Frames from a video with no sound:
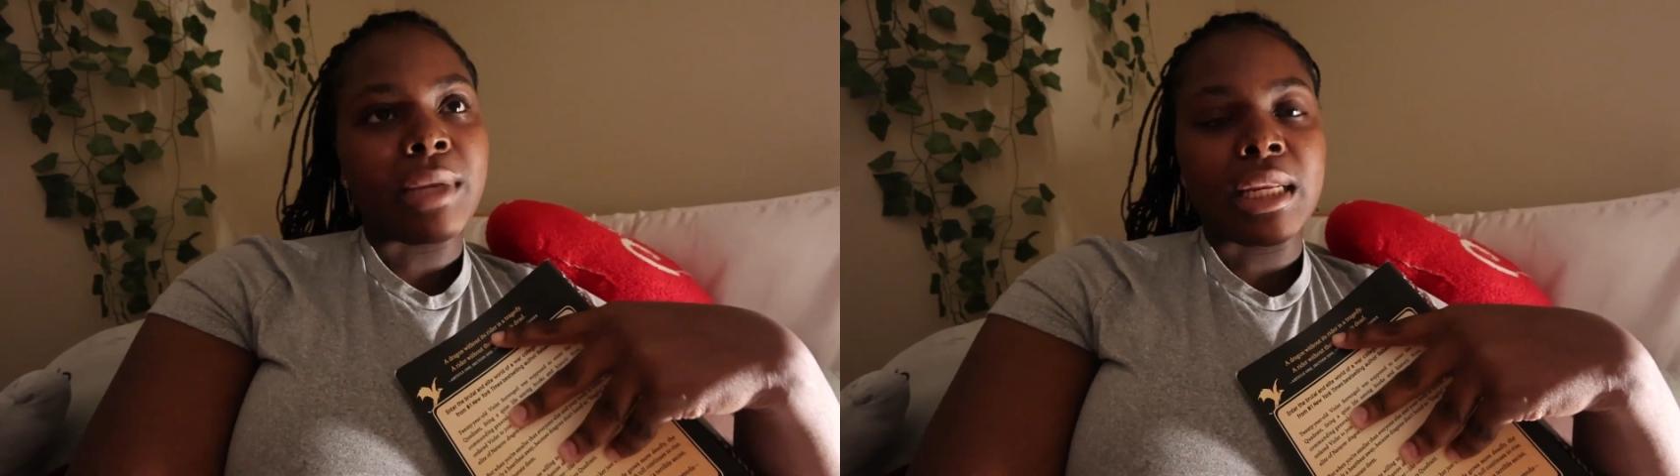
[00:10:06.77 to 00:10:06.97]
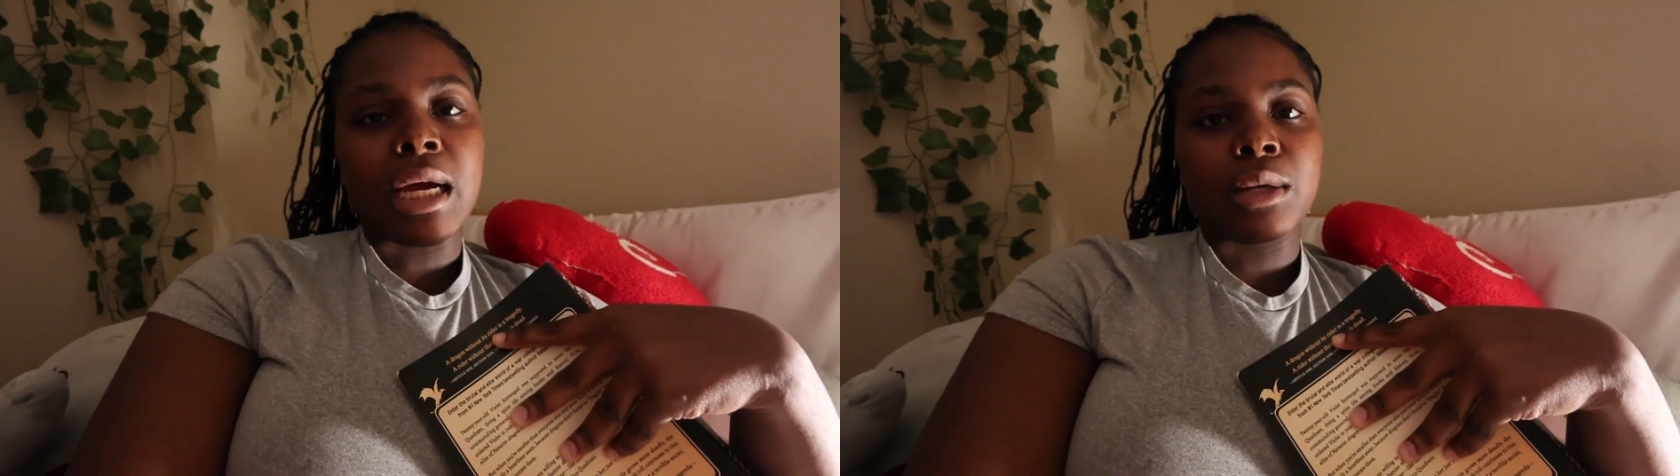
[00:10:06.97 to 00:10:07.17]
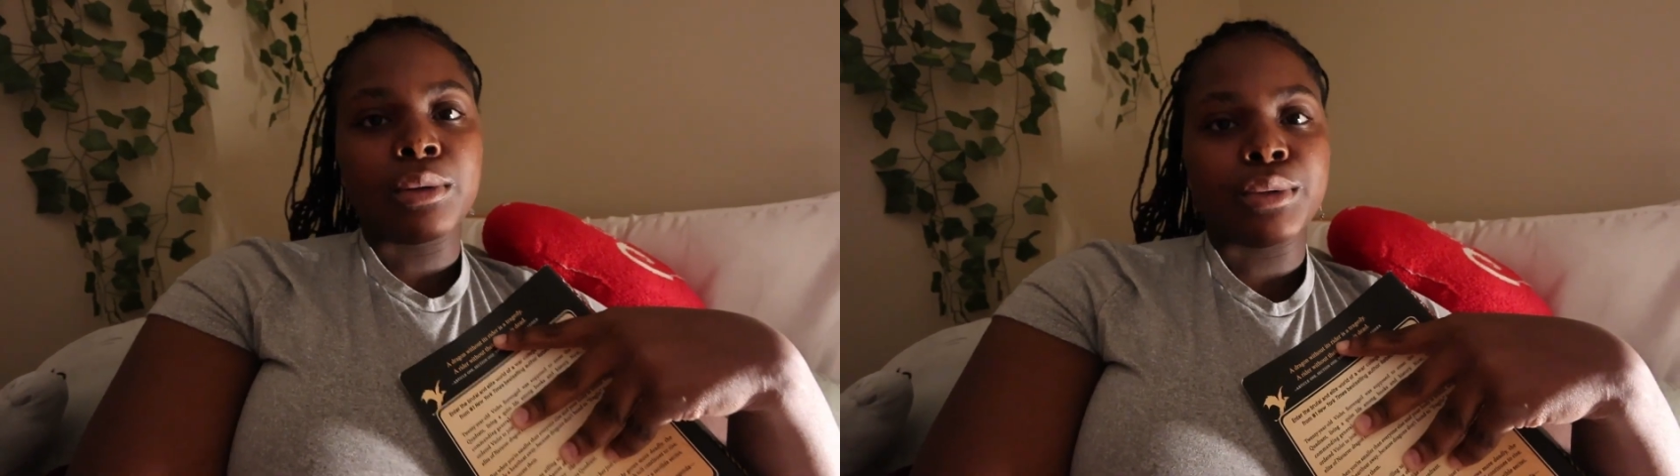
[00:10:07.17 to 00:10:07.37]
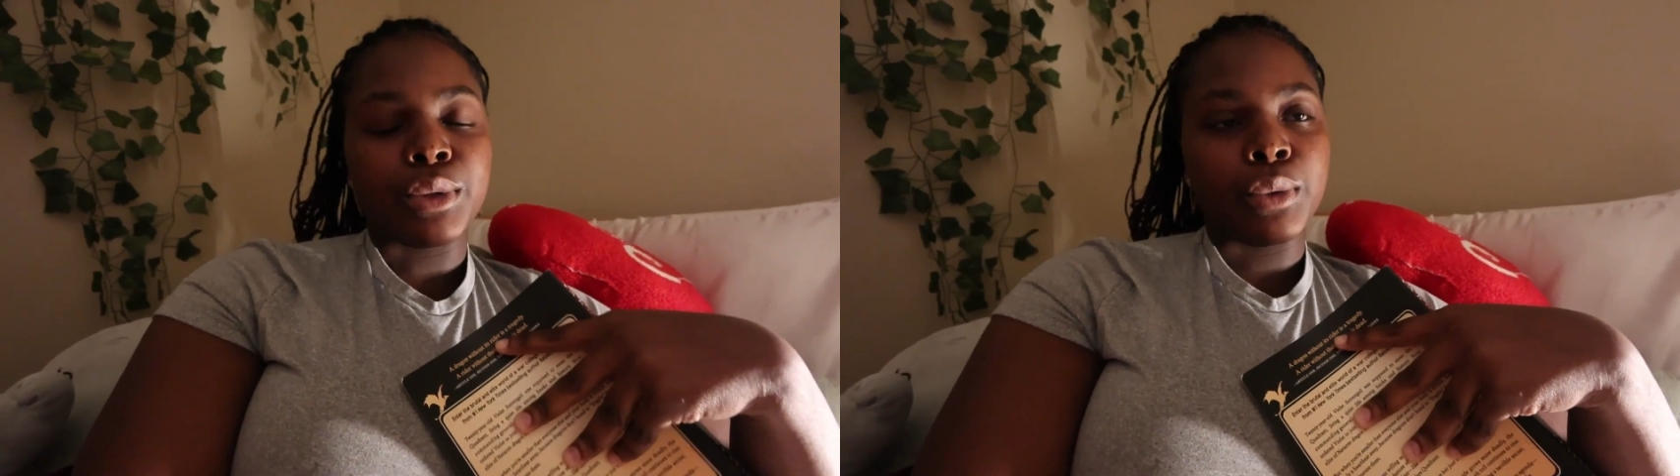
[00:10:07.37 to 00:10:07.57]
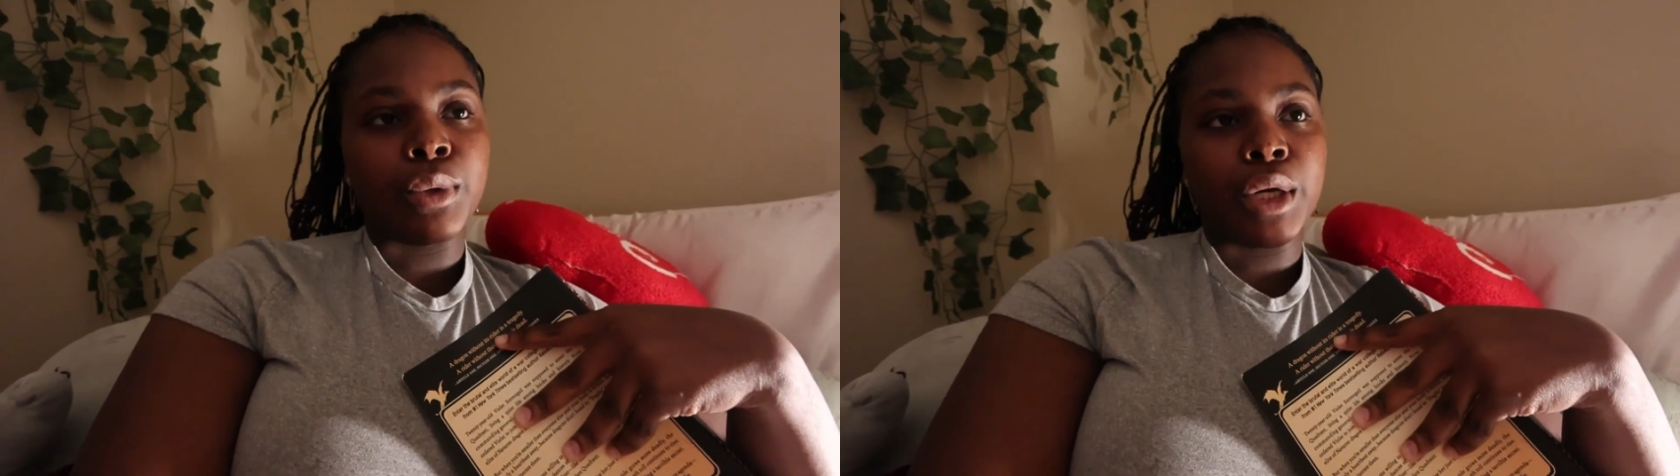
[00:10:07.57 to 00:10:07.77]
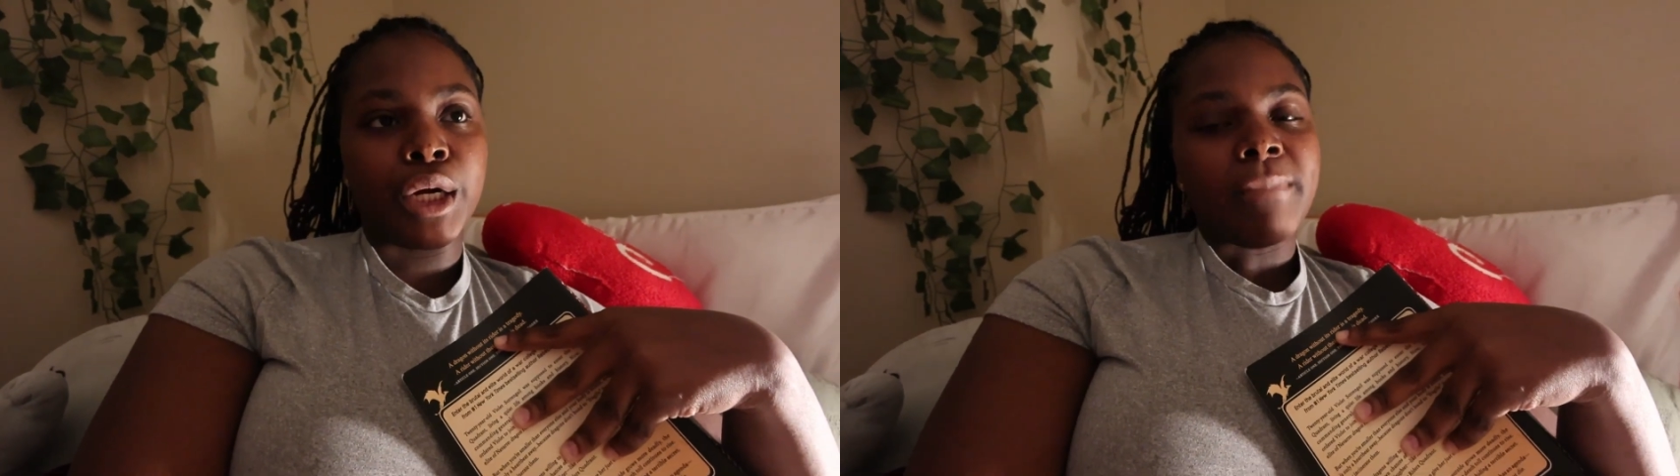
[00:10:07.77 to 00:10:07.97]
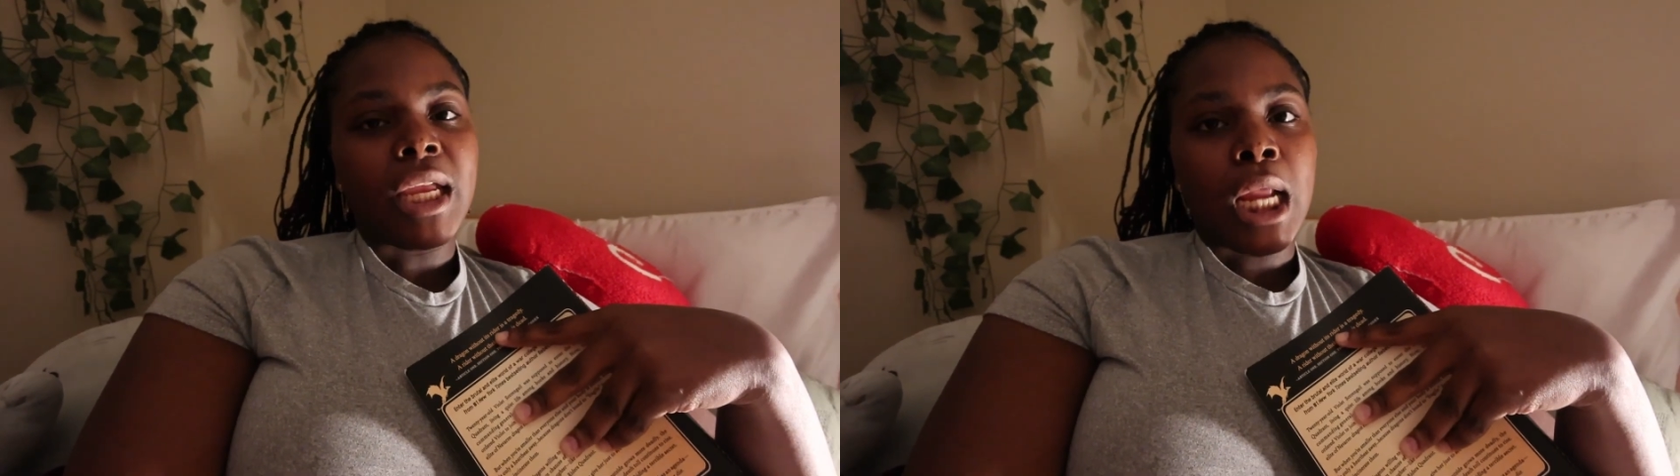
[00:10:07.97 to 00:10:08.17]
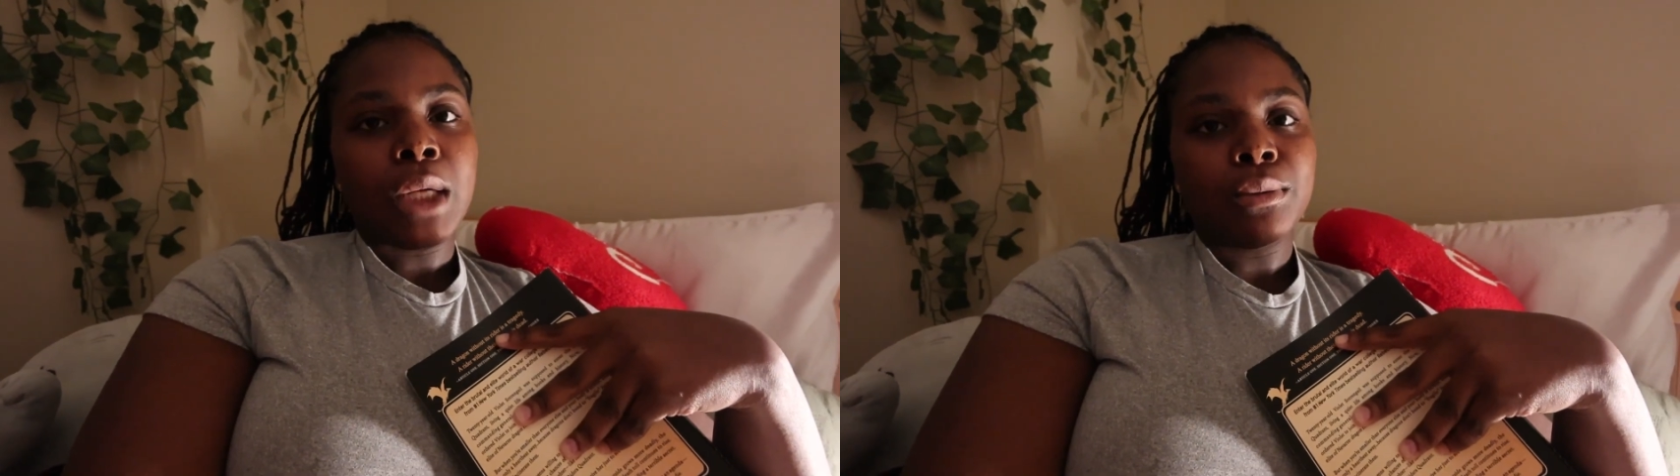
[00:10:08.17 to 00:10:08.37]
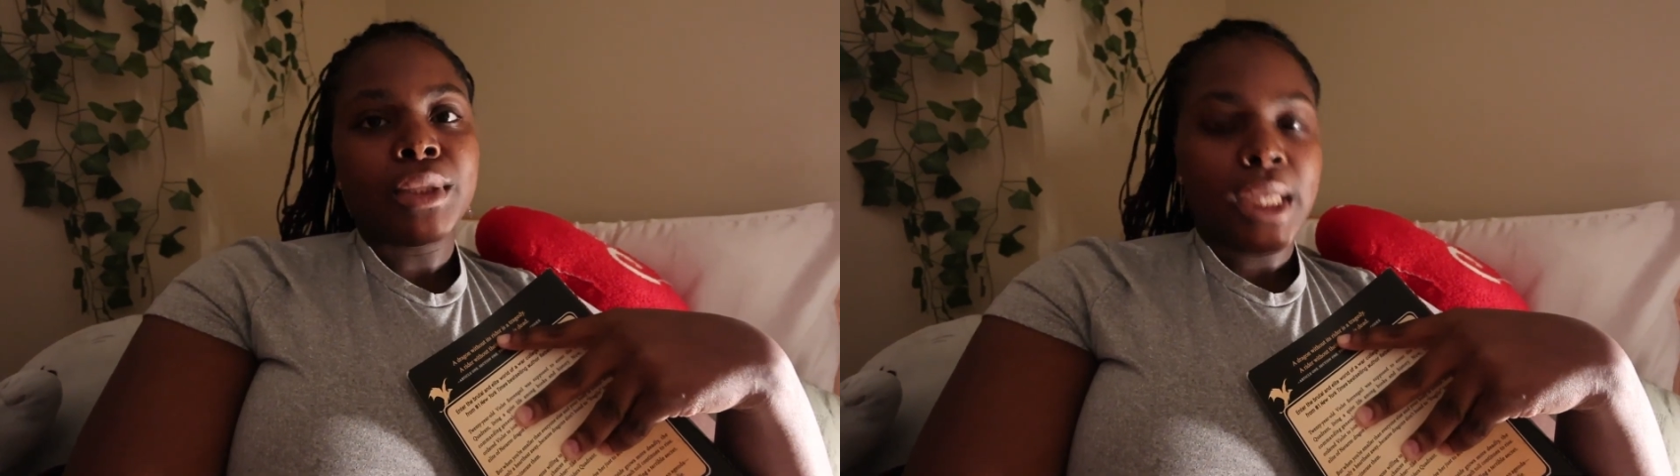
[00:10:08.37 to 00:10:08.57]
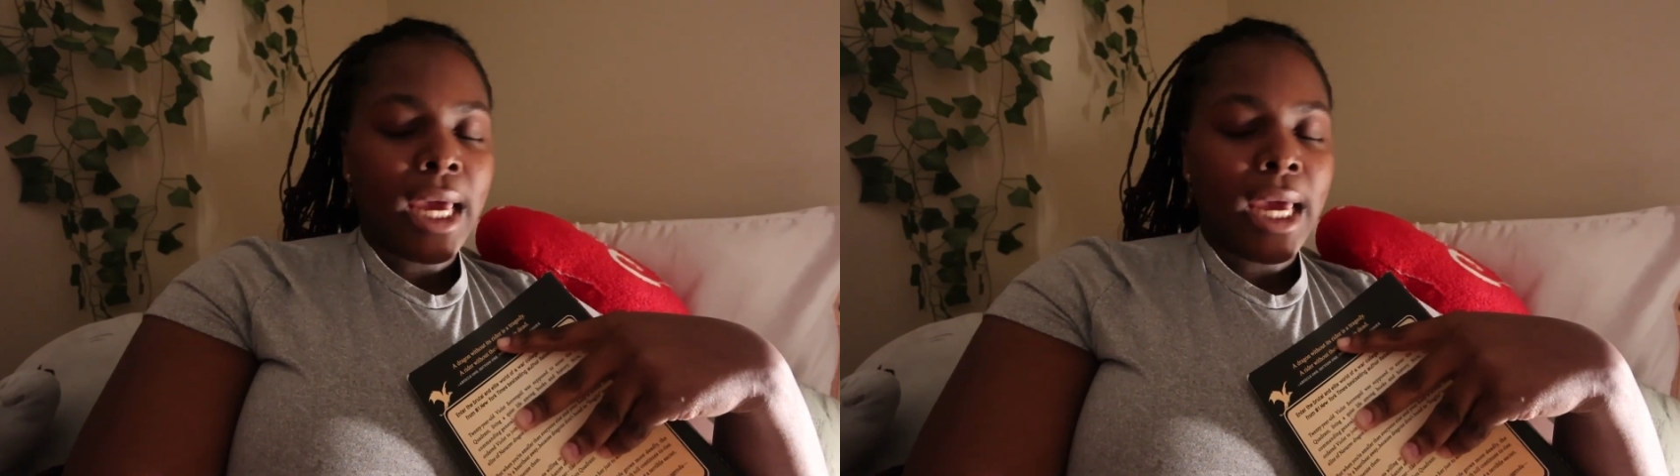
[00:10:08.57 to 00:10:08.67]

McDonald's or McDonald's.